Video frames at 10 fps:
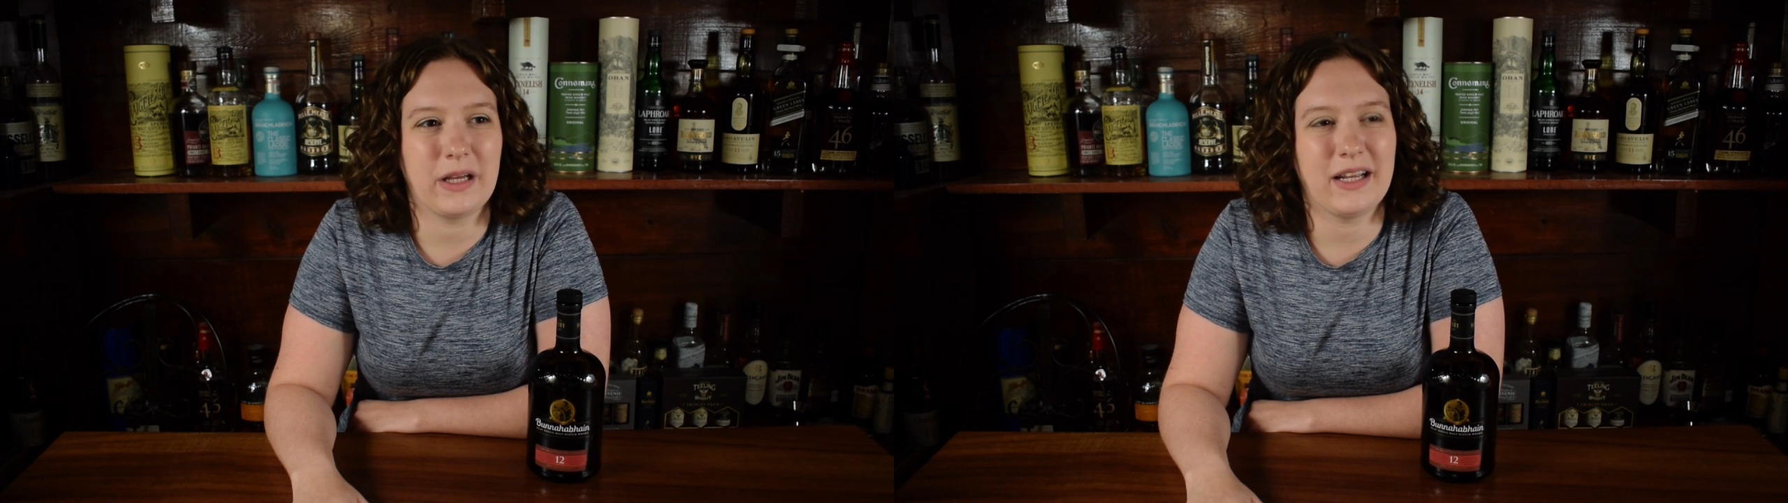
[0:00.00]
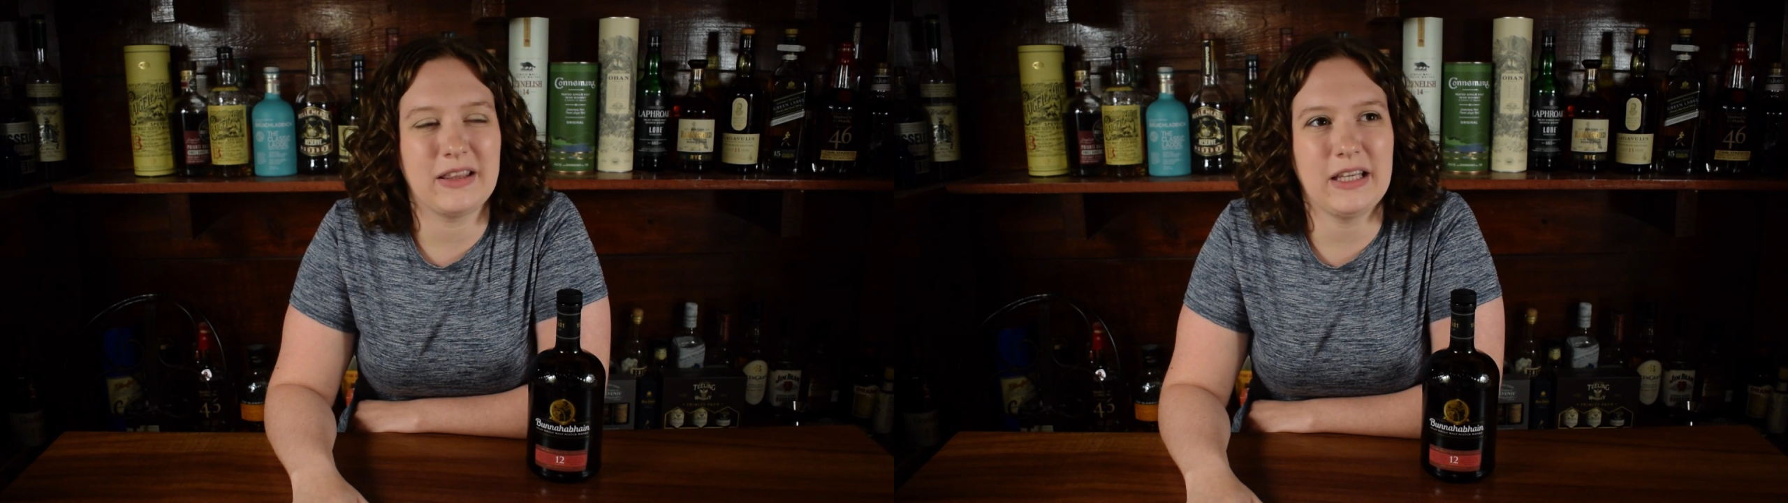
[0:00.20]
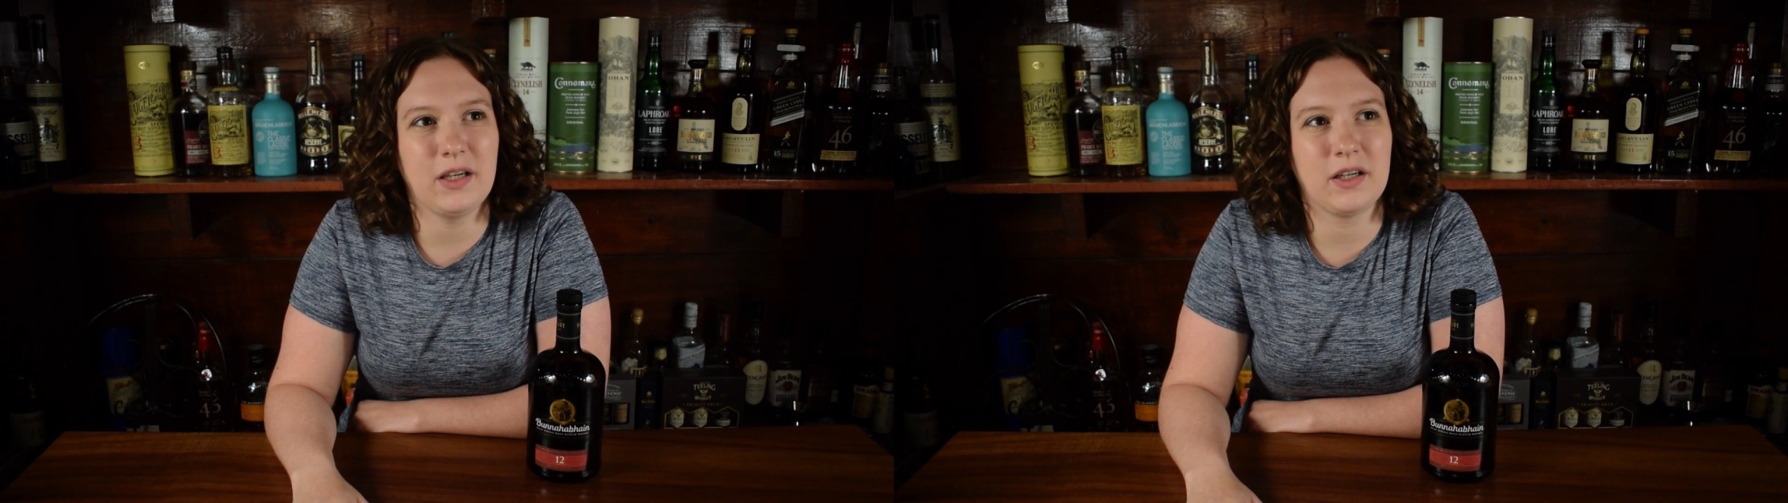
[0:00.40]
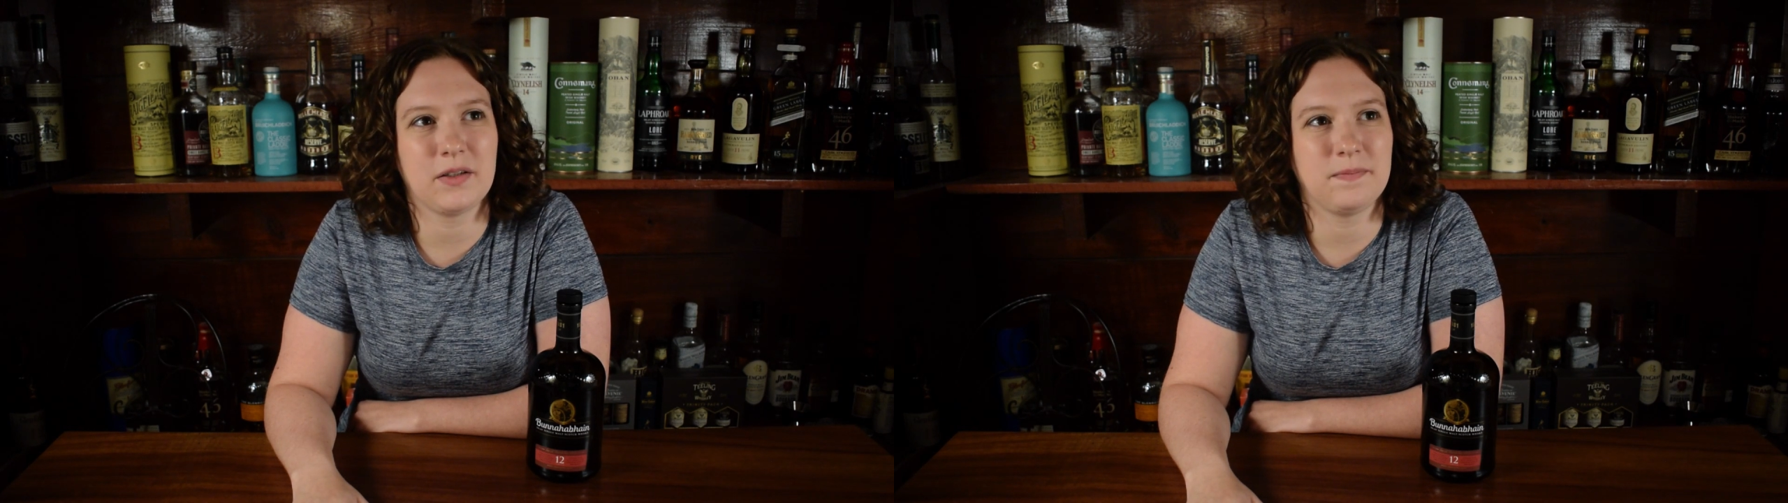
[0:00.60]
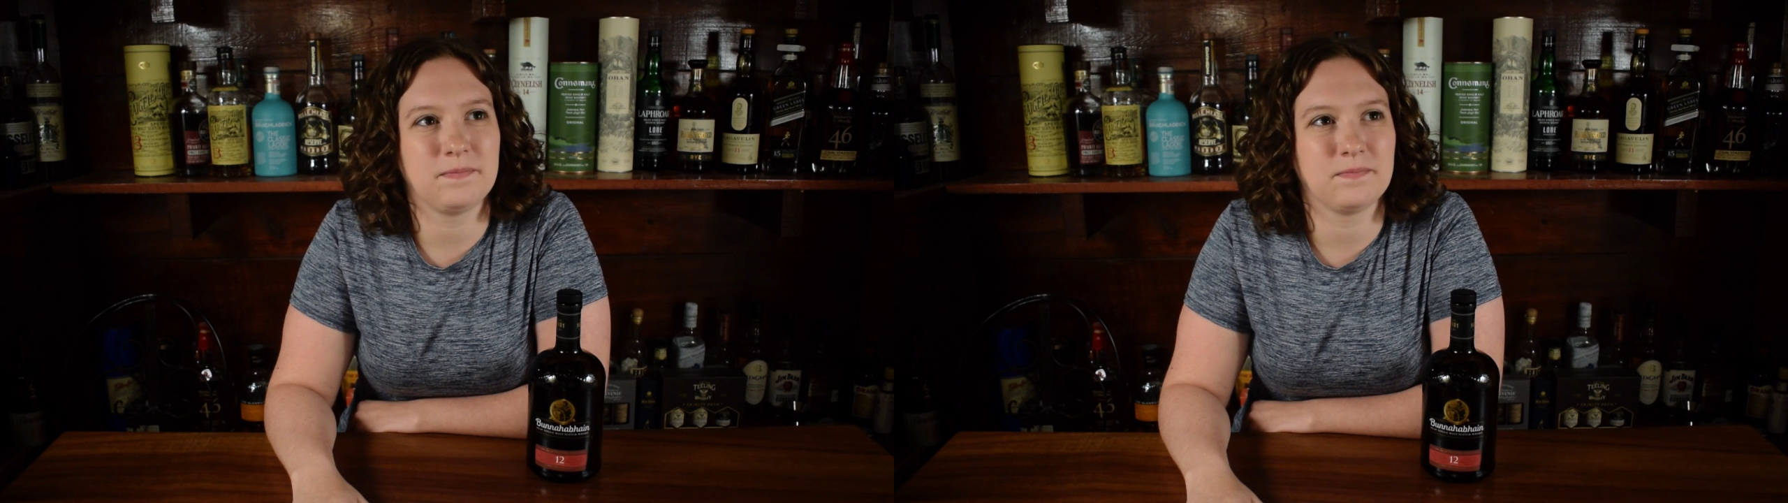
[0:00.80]
and I
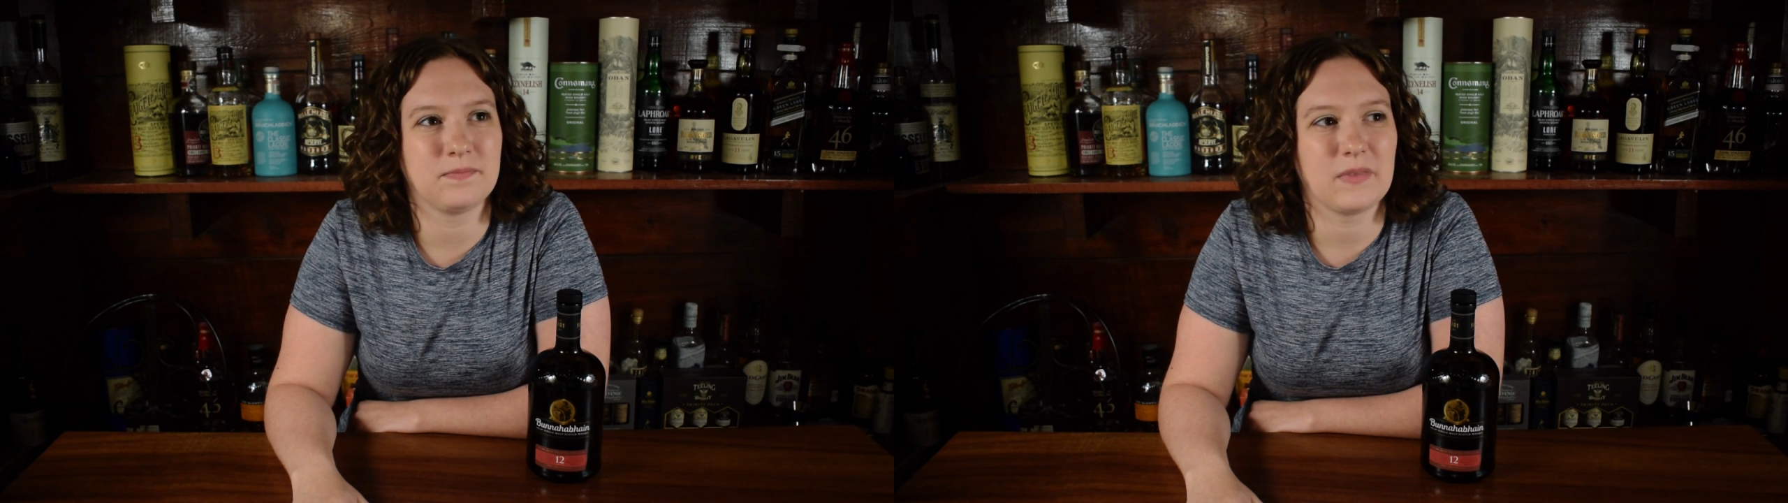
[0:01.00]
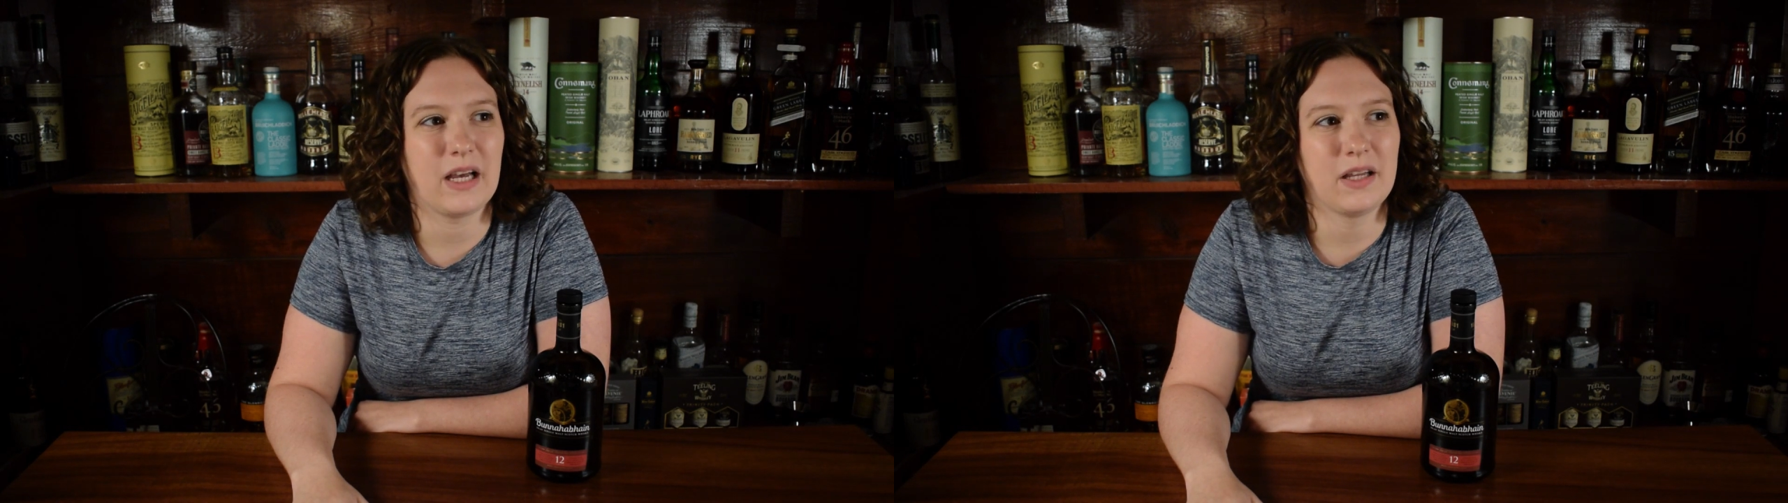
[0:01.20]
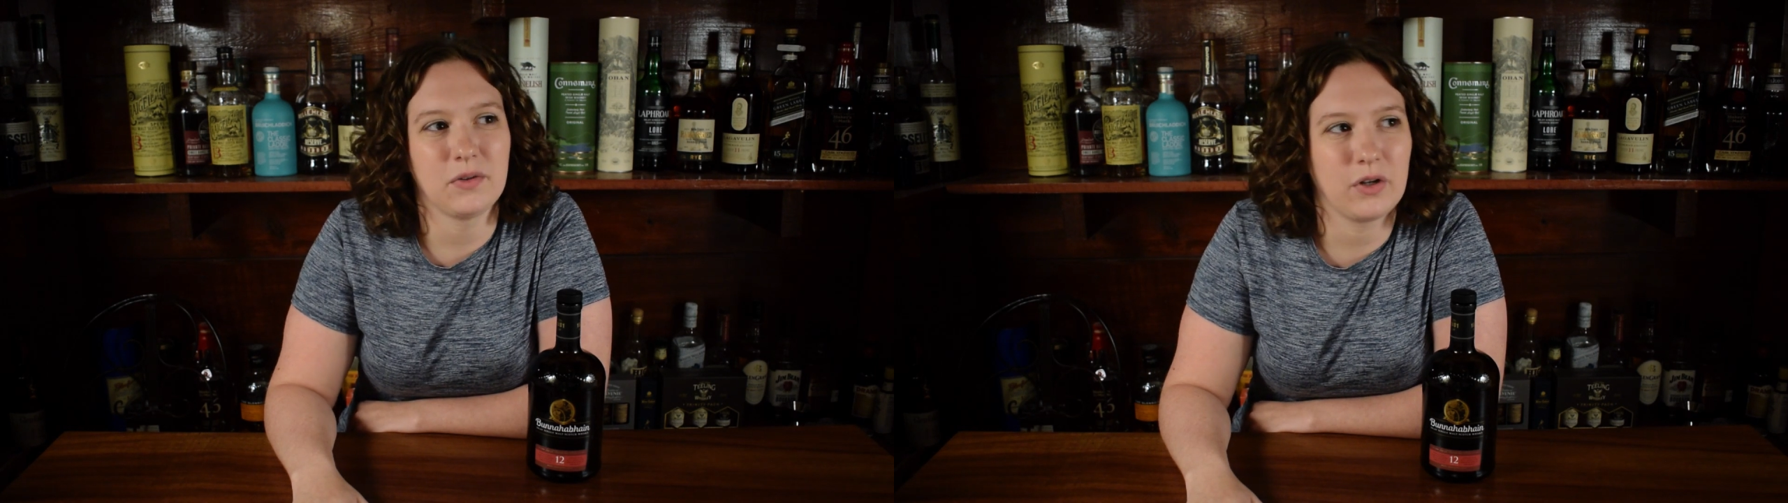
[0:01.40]
don't